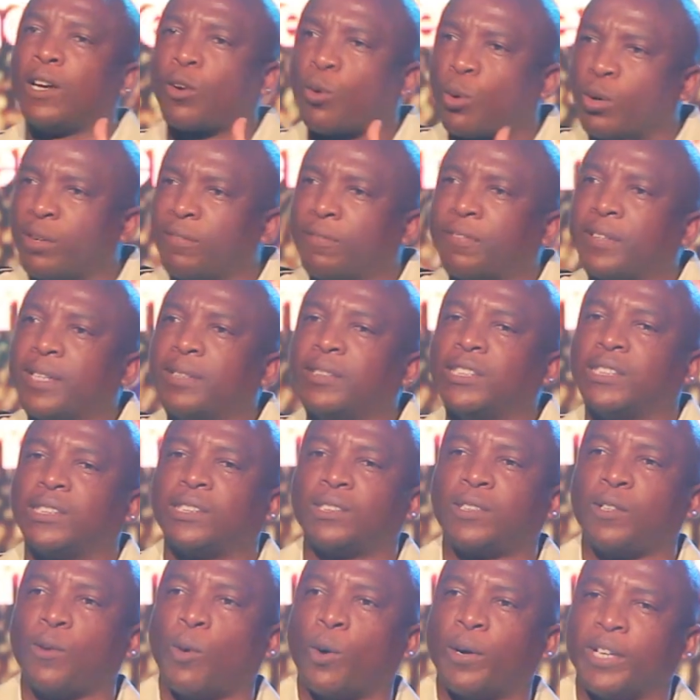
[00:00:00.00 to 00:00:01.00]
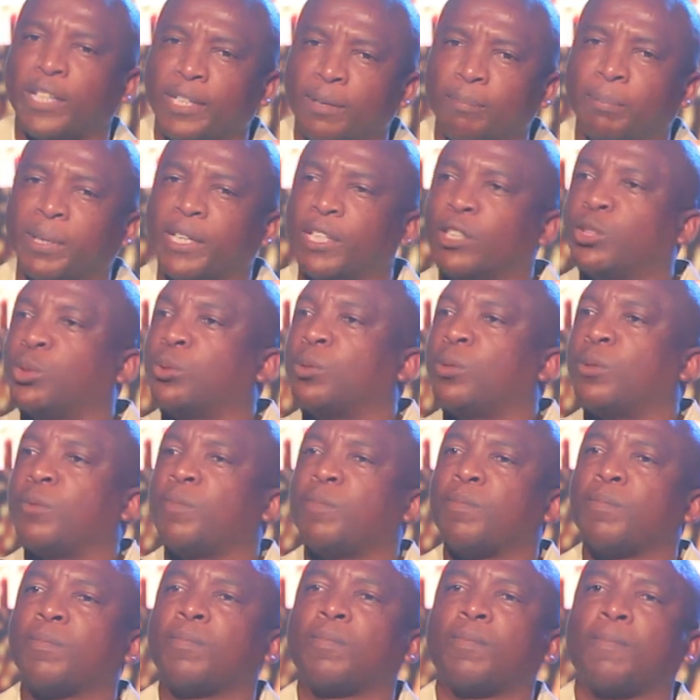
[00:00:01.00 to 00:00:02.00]
conference or
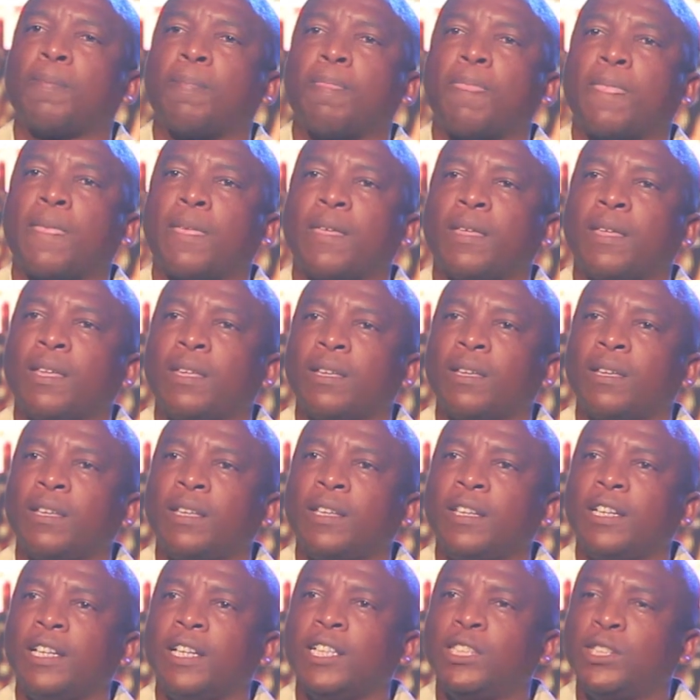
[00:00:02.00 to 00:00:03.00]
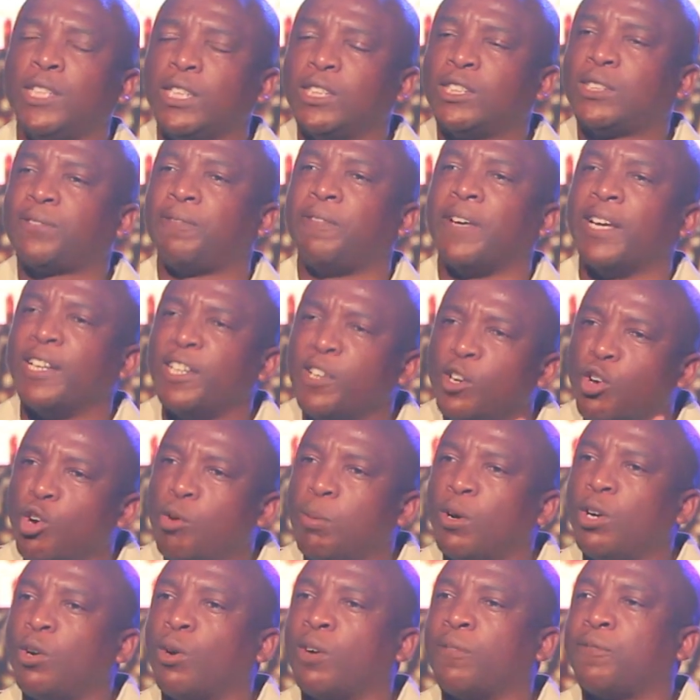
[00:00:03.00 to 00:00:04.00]
imbizo. It is very
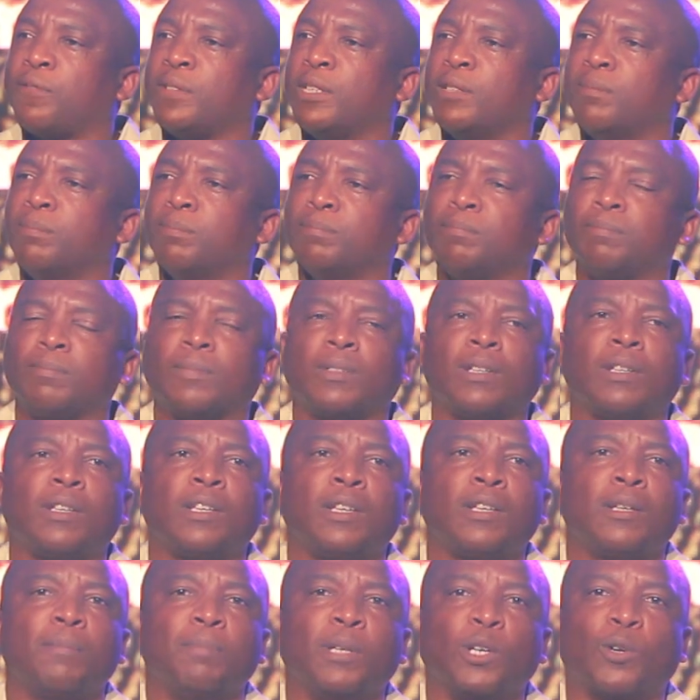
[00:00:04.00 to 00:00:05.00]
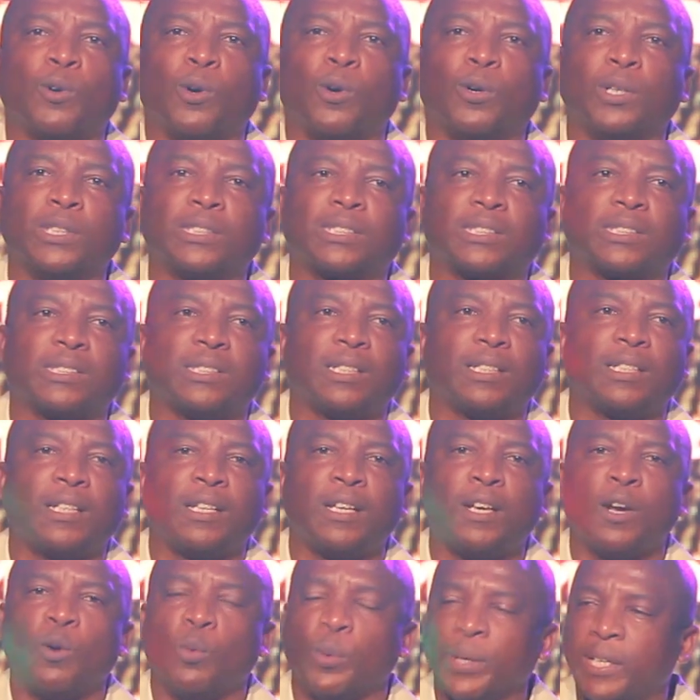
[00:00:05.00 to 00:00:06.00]
noble of him because
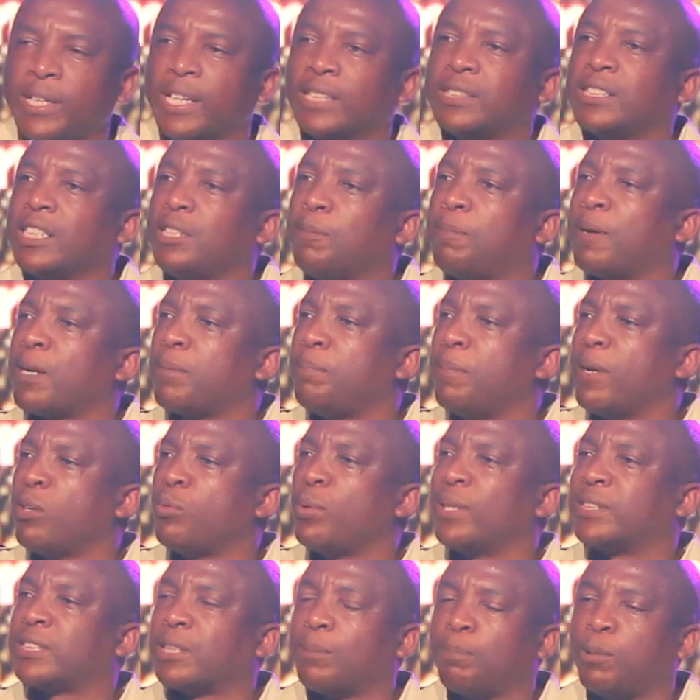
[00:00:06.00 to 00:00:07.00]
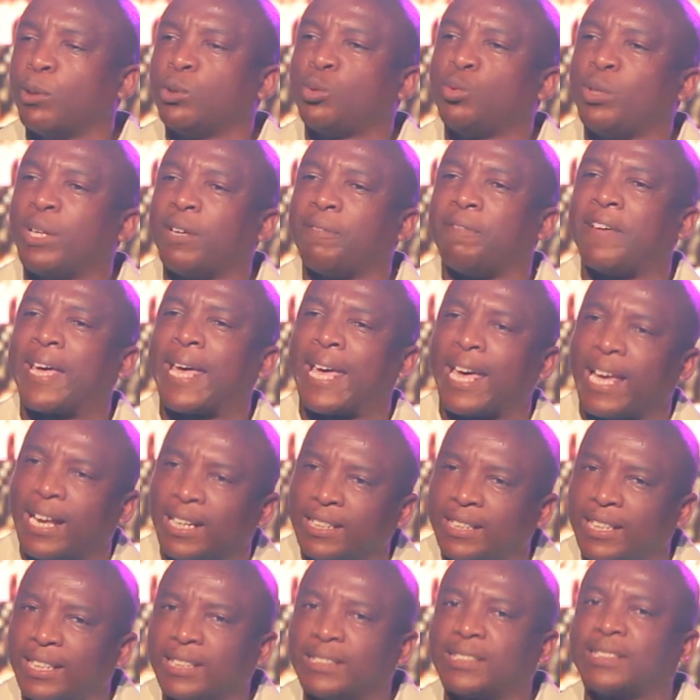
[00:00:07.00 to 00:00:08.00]
we as a department are supposed to have
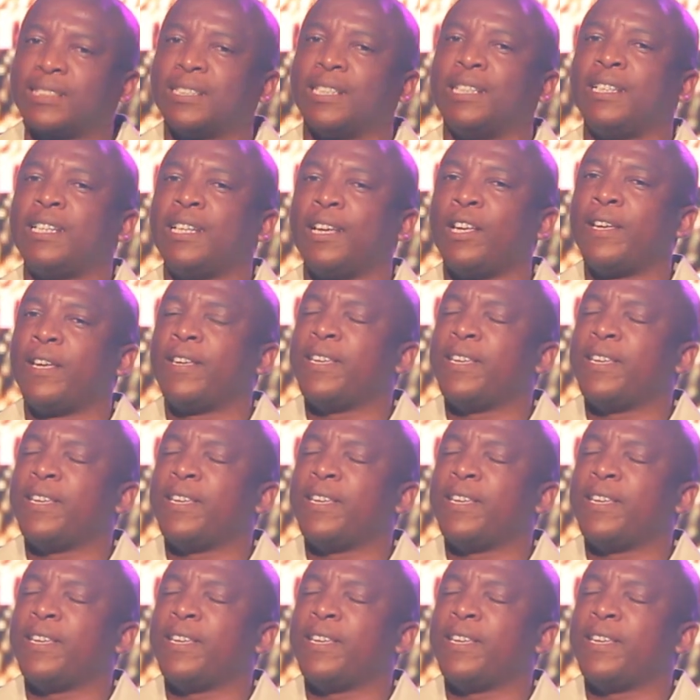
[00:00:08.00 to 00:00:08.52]
held this